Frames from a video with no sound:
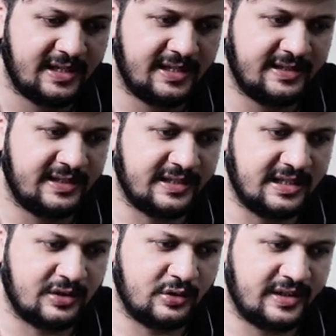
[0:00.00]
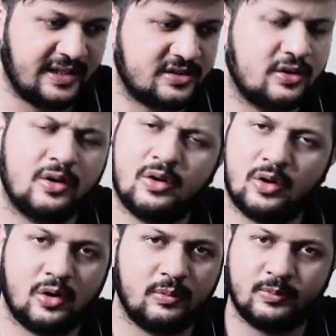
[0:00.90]
and then click on next.
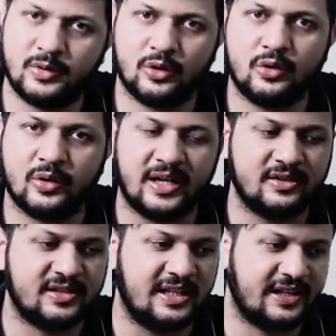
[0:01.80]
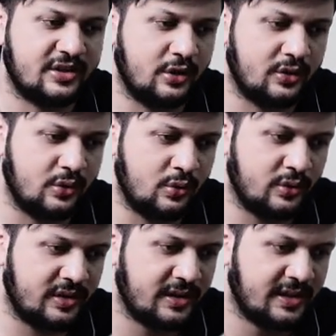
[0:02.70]
You can select your
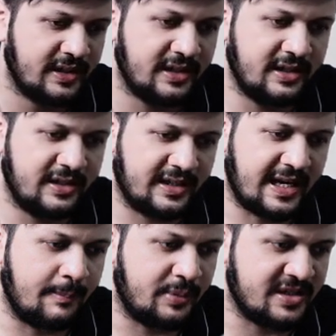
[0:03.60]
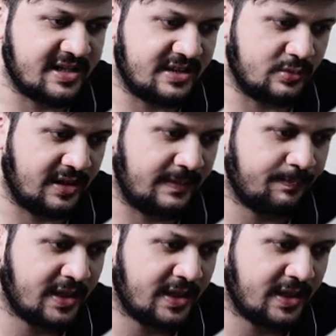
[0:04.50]
own campaigns as well.